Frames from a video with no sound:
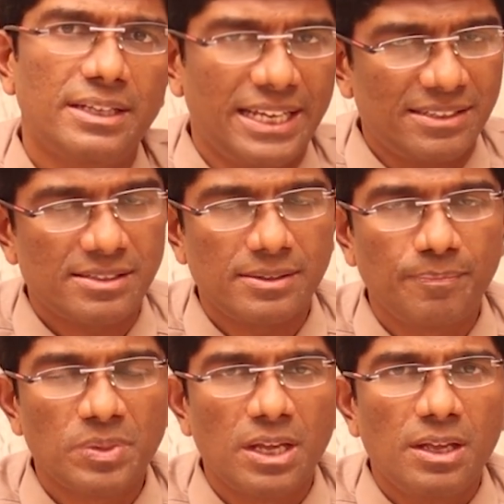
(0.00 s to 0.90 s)
Yes.
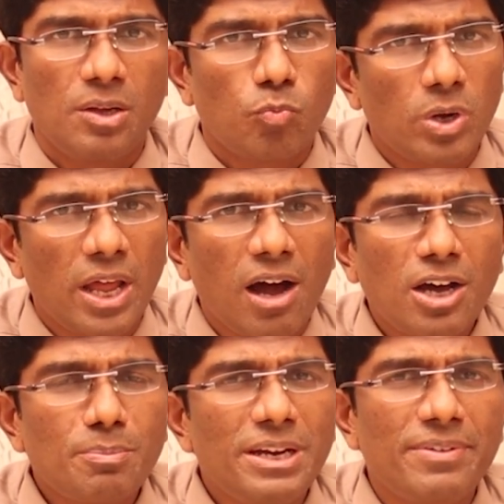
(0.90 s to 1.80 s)

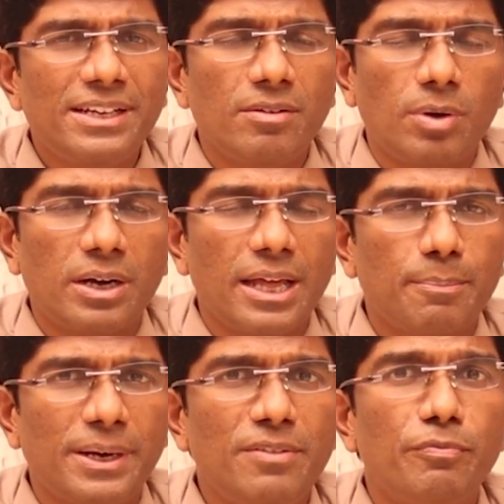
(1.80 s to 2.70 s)
Normally what
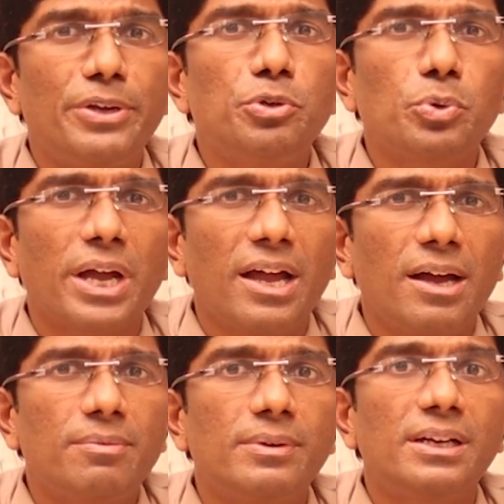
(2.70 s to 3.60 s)
happens when you
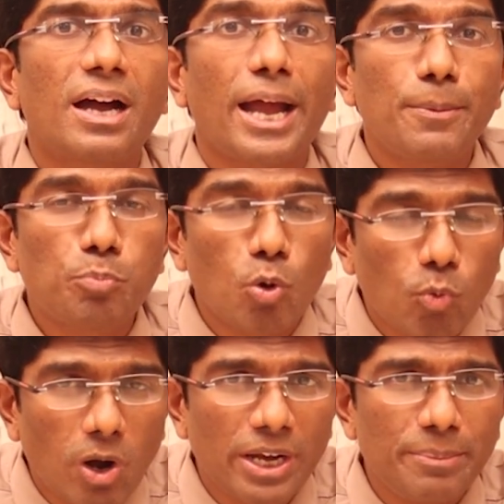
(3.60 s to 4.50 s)
have
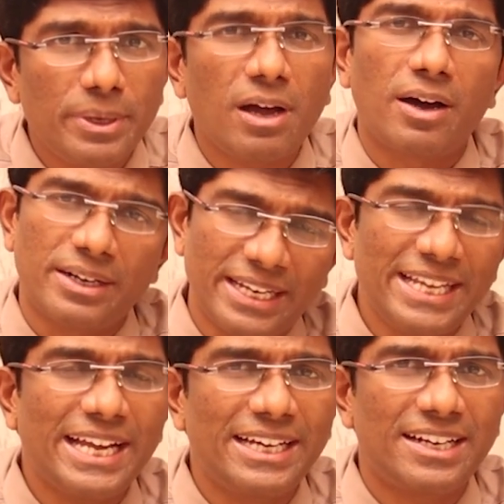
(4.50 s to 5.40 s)
hypovolemia or
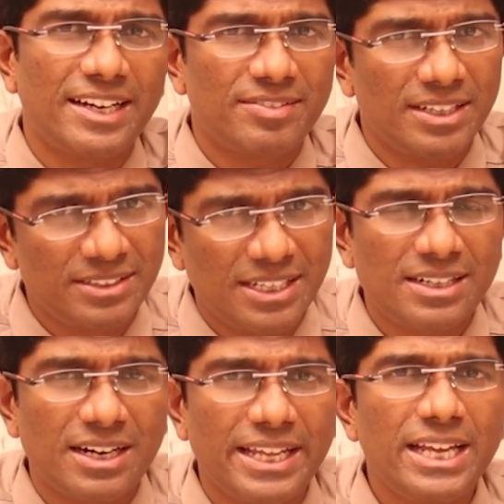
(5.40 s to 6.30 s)
dehydration,
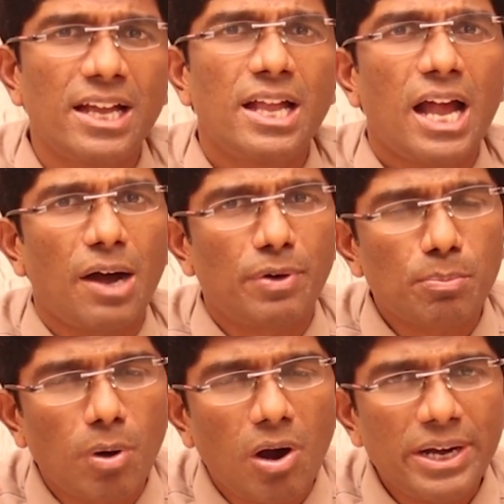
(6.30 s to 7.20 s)
generally our
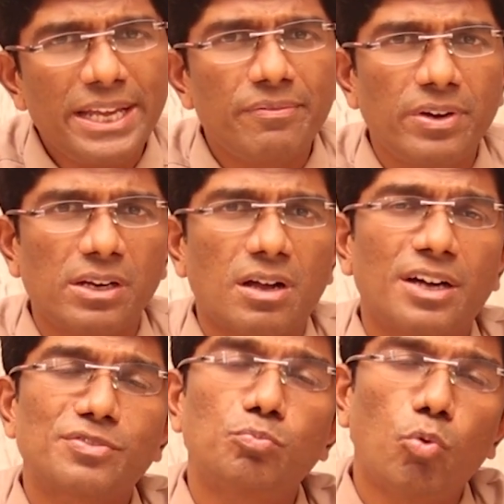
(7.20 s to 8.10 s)
body will
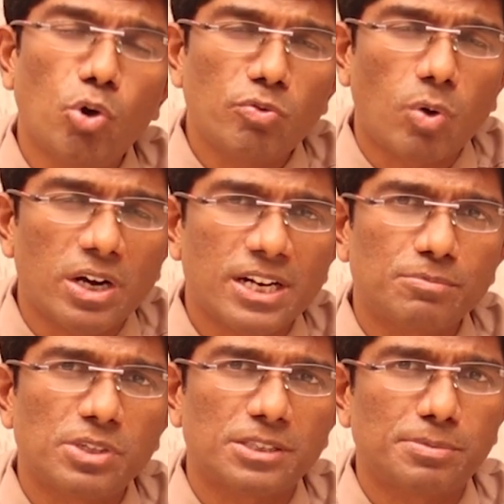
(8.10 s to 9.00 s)
cause more water
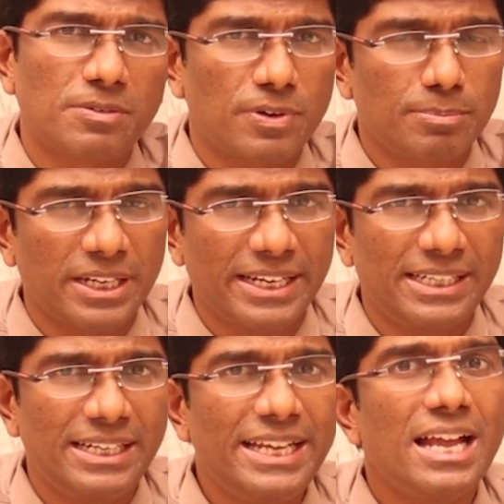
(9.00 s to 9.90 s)
absorption from the
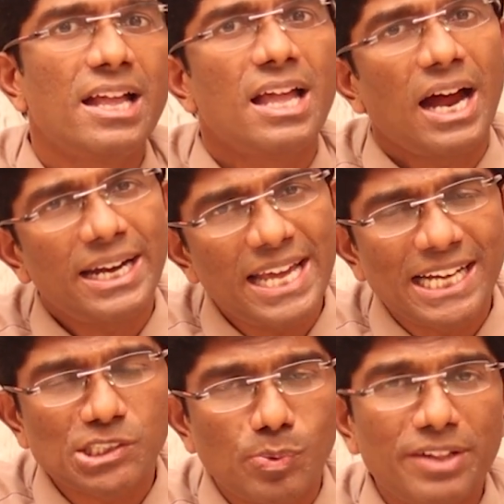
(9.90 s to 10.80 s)
kidney and
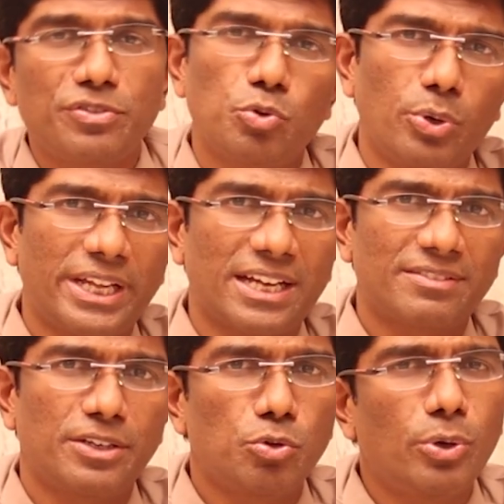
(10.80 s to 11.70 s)
as well as uric
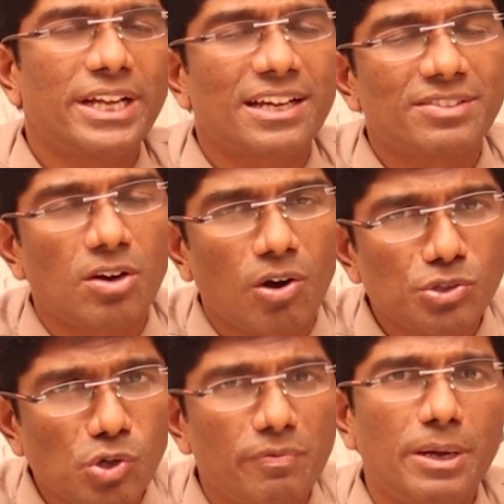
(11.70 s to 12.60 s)
acid. Uric acid
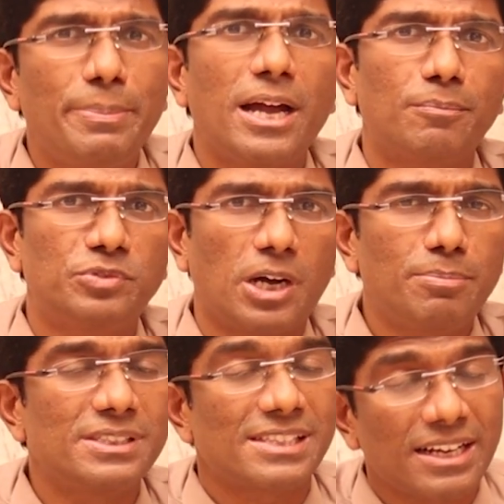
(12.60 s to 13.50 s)
also will be
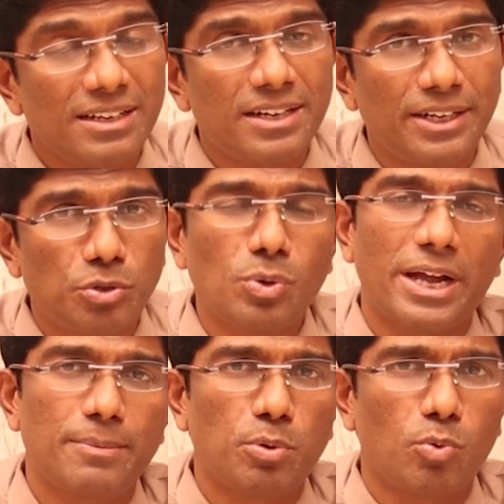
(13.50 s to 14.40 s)
absorbed secondary to
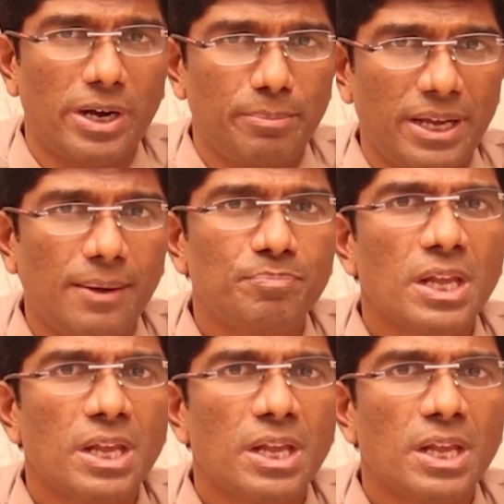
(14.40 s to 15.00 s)
hypovolemia.